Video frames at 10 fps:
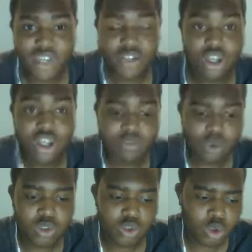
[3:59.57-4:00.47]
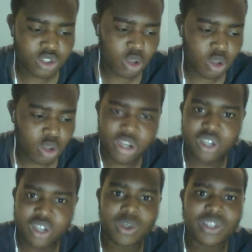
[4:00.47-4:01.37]
because Mourinho's
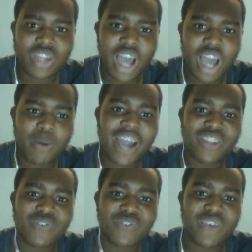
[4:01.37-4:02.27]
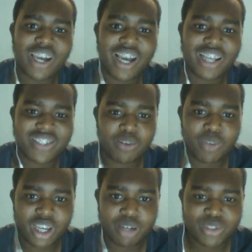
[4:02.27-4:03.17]
always got that upper hand on Wenger, hasn't he, when it
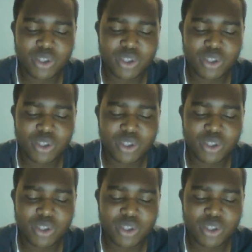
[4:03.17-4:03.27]
comes to it.